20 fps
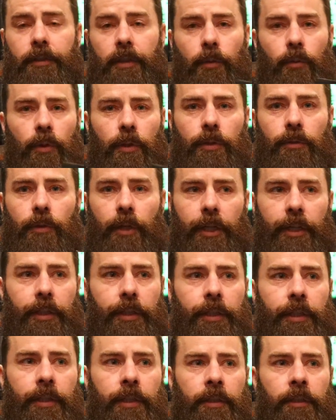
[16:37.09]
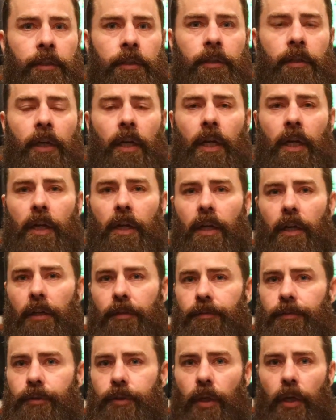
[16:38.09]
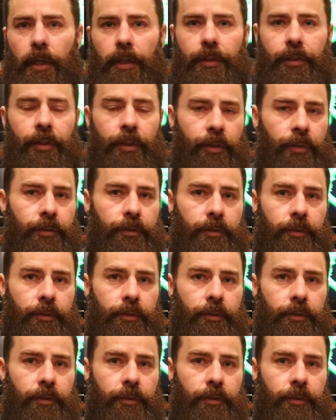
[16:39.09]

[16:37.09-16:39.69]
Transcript: They work great in here. I've tried